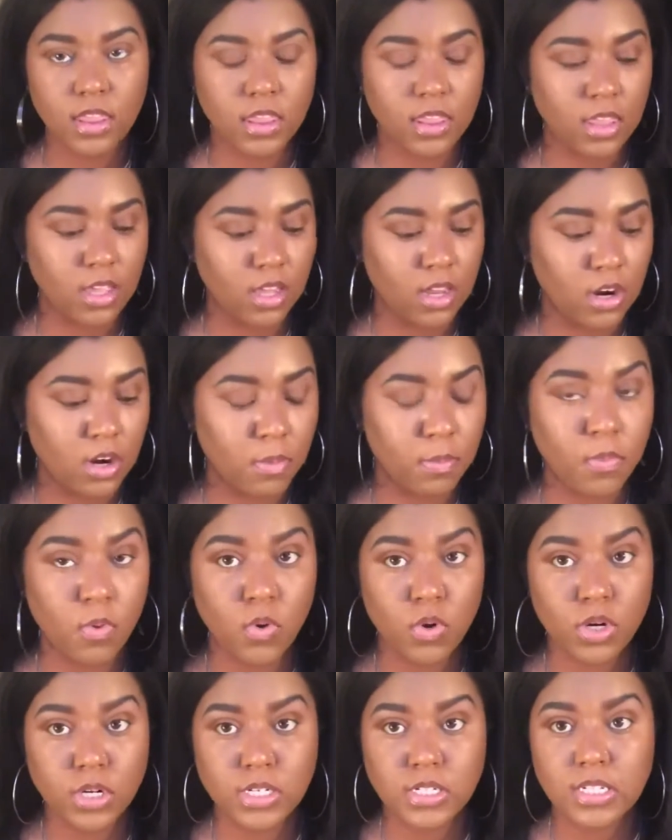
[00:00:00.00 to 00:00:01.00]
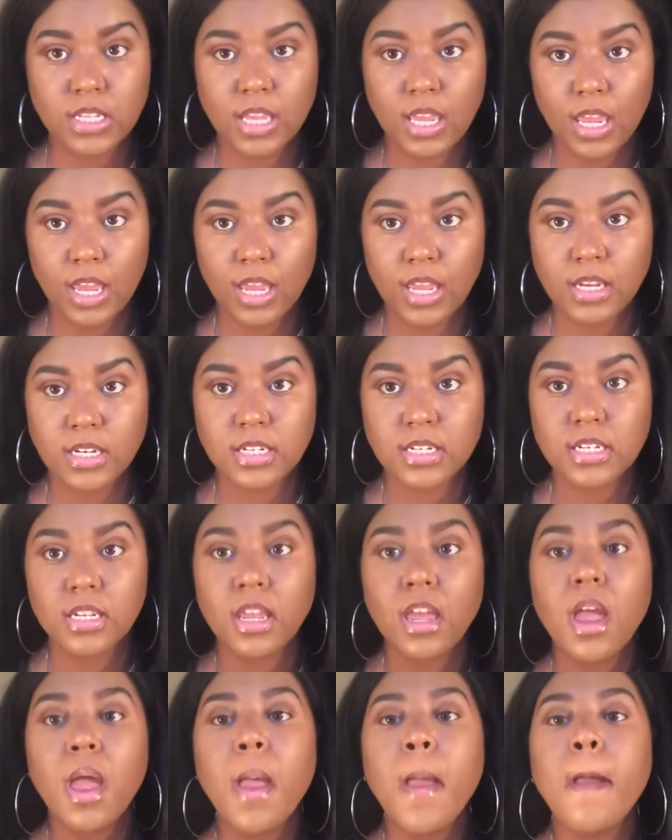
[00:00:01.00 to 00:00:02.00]
their pores get
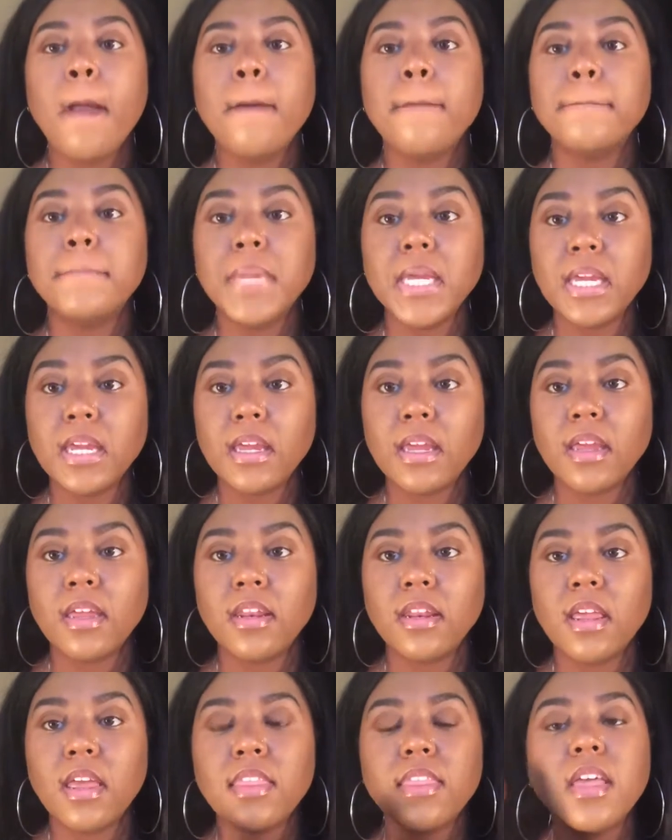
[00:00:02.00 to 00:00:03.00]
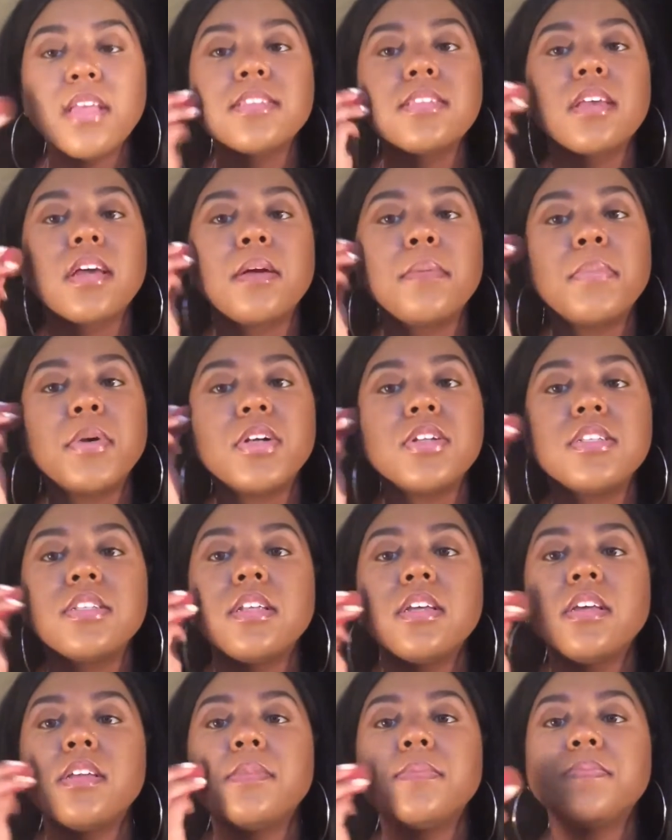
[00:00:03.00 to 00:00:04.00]
big again. And that's like a
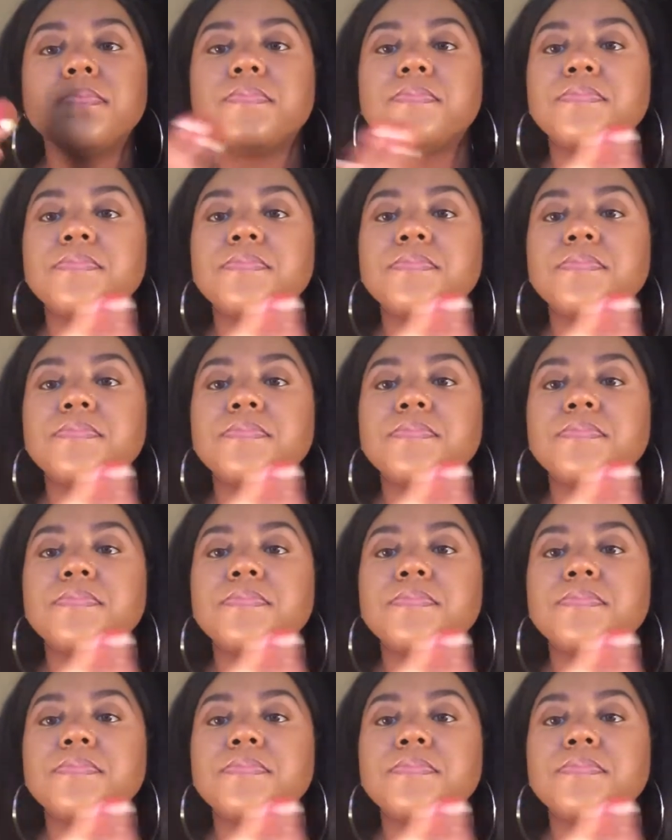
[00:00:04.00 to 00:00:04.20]
person